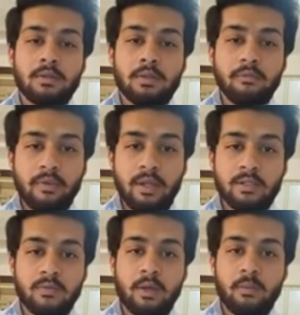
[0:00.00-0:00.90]
flax
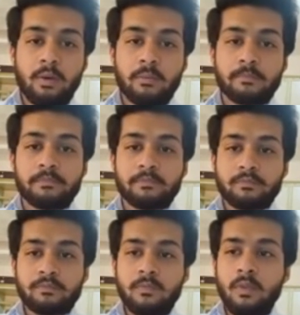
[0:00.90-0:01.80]
fiber.
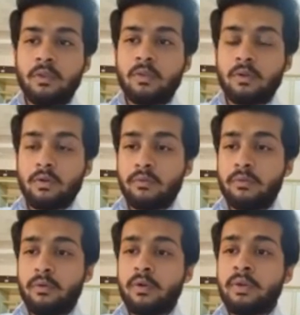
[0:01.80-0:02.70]
So
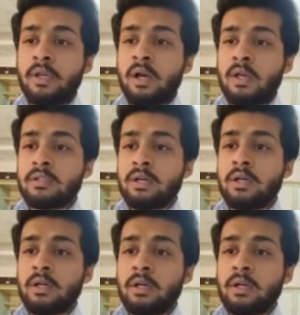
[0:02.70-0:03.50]
following are the